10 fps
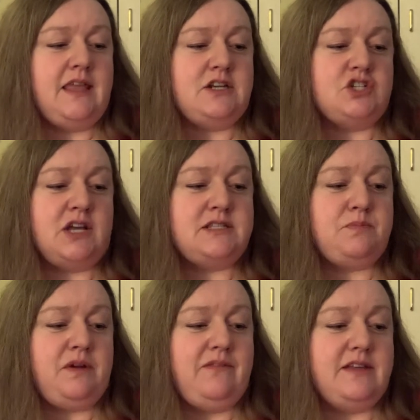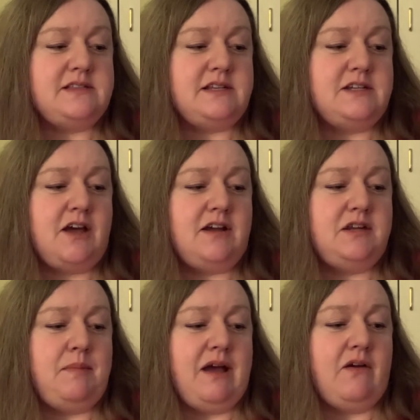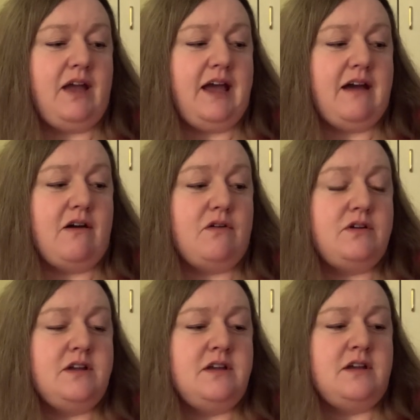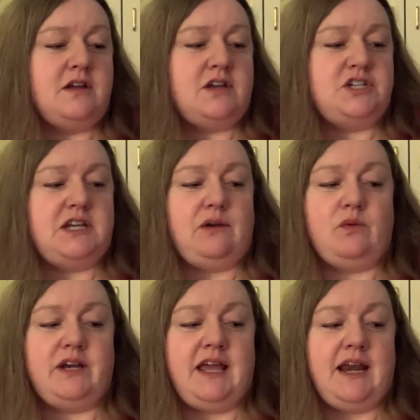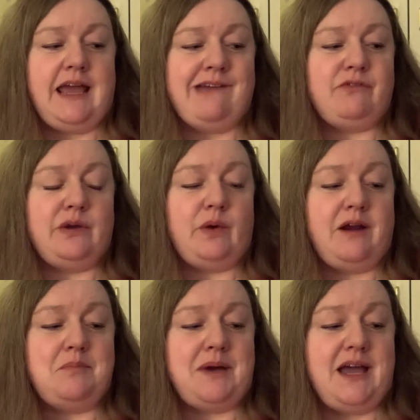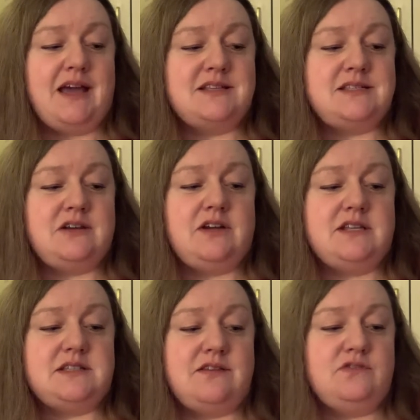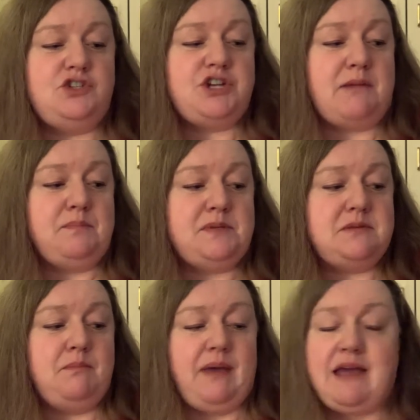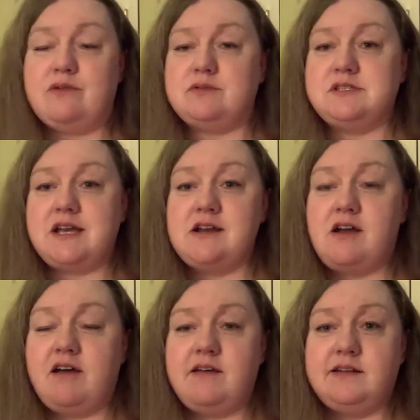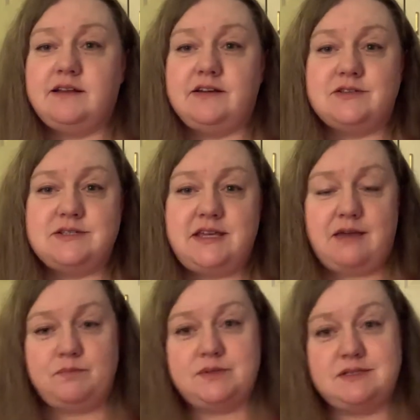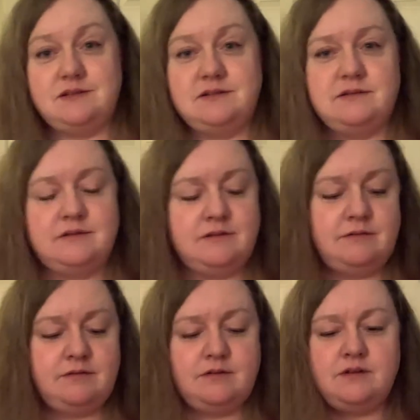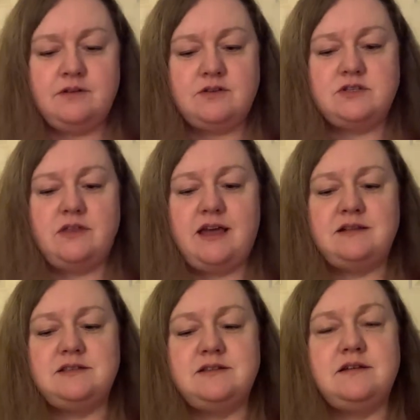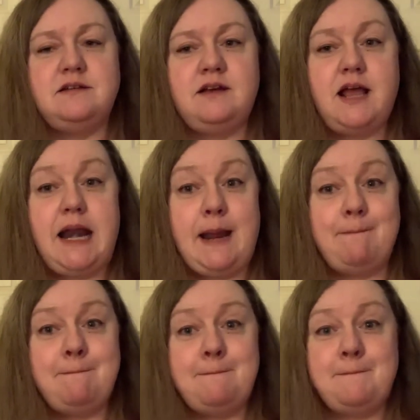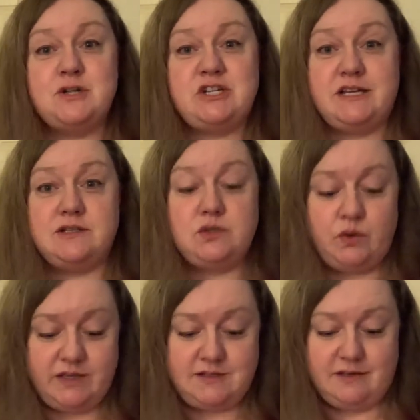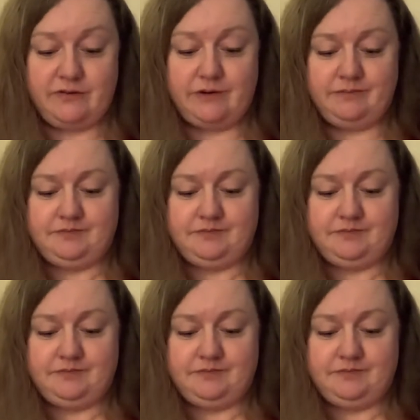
Just previously talked about how she would get everywhere by a series of jumps, bounds, and odd little skips. So that's number six, Quicksilver.